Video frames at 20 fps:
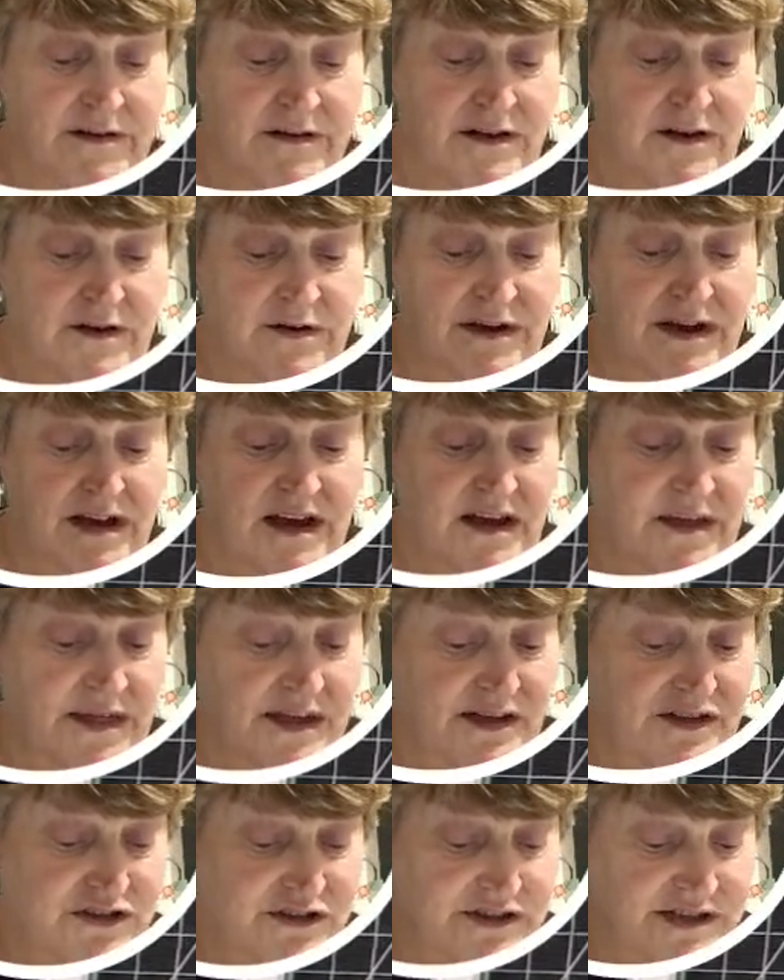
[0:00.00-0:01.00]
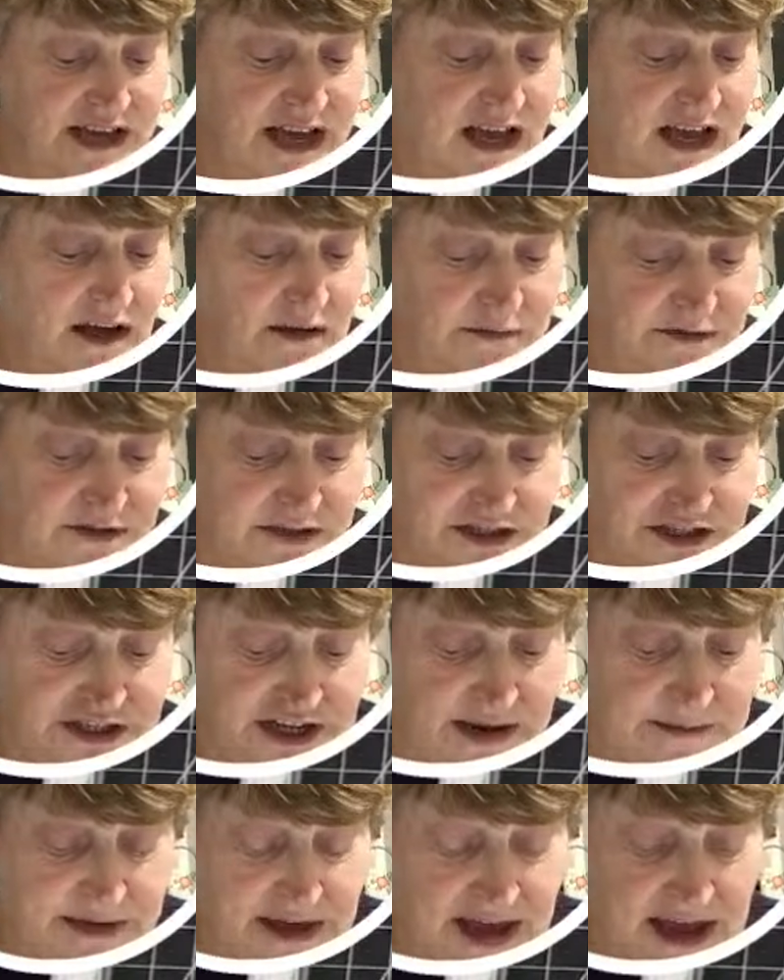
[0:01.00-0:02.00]
Okay, and that just helps
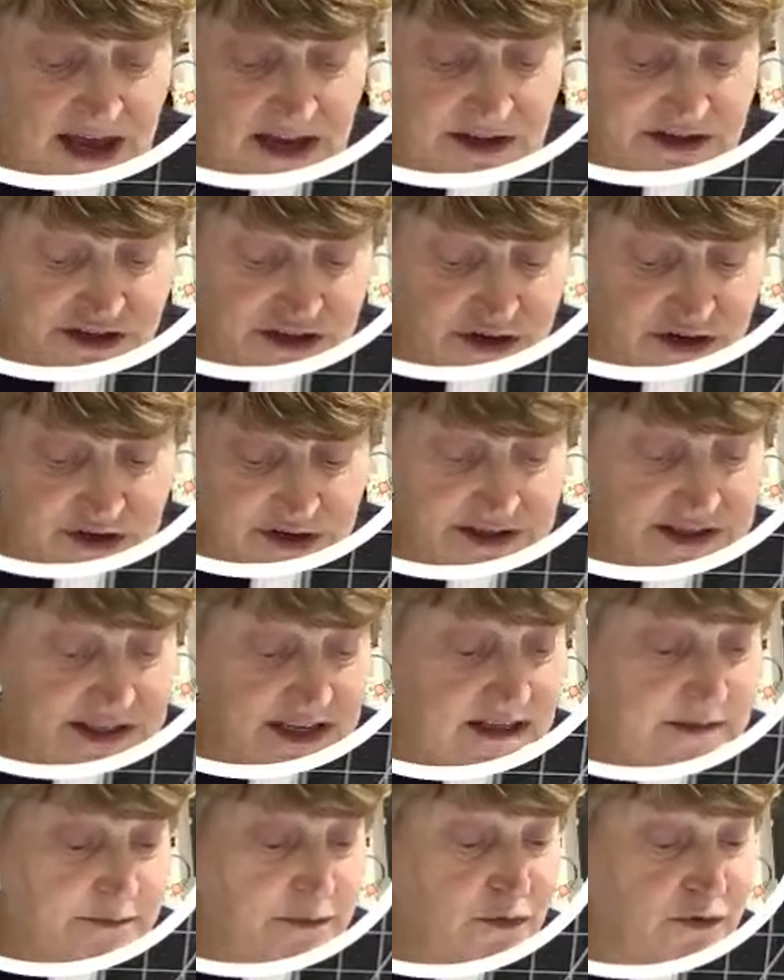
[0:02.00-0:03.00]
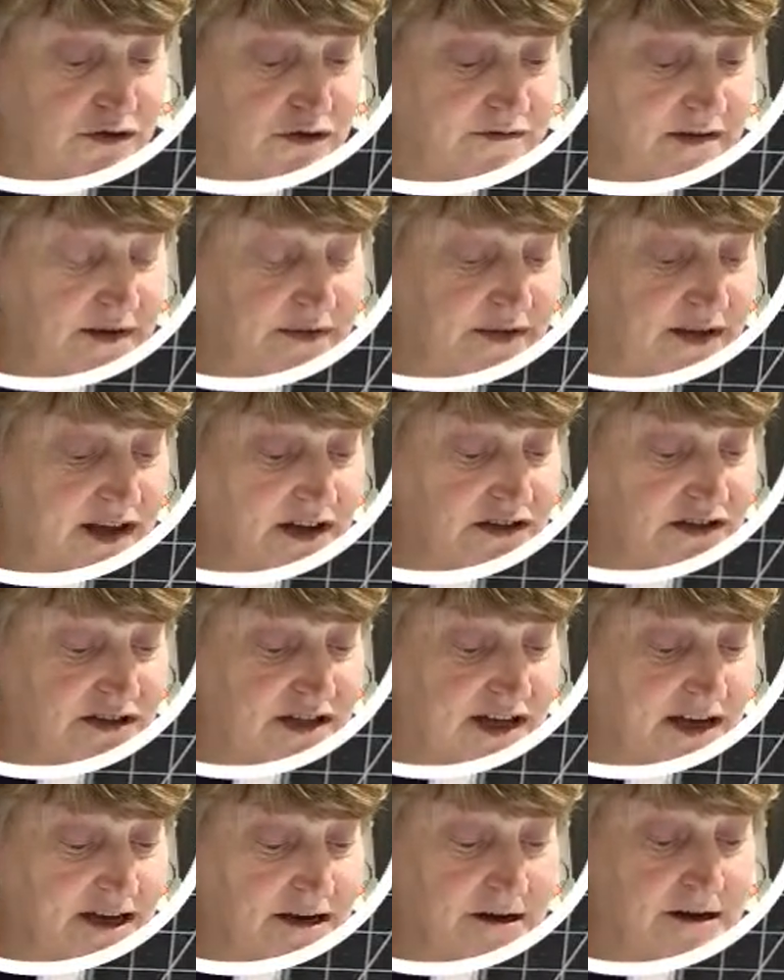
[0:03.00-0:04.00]
shape that edge so you can see the border around the edge
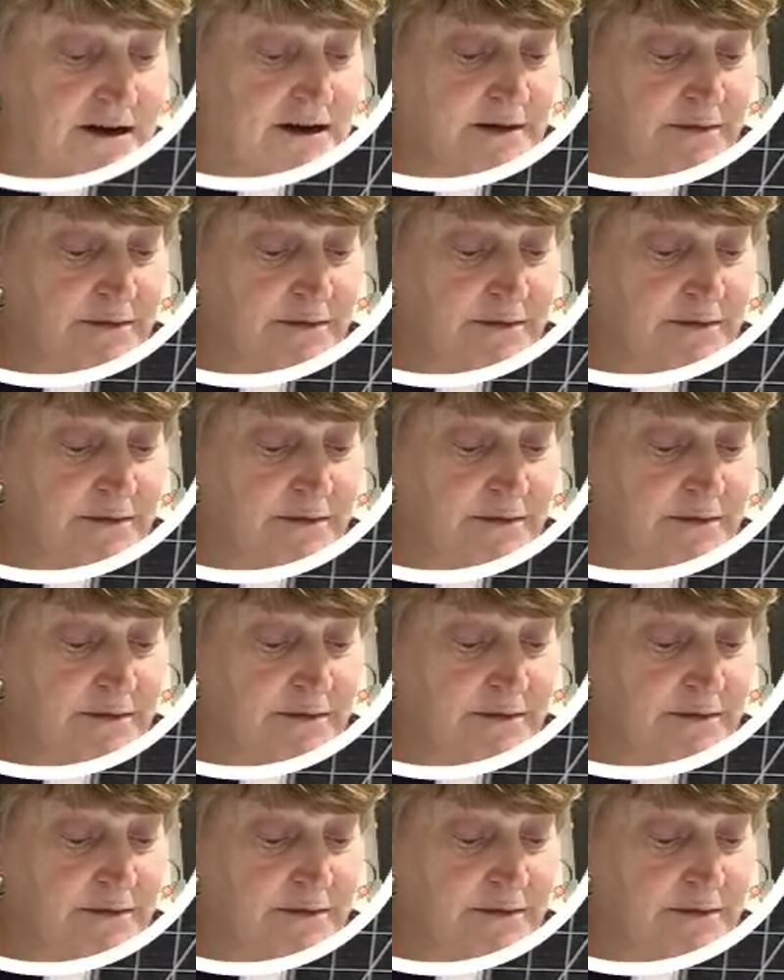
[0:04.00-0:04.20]
there.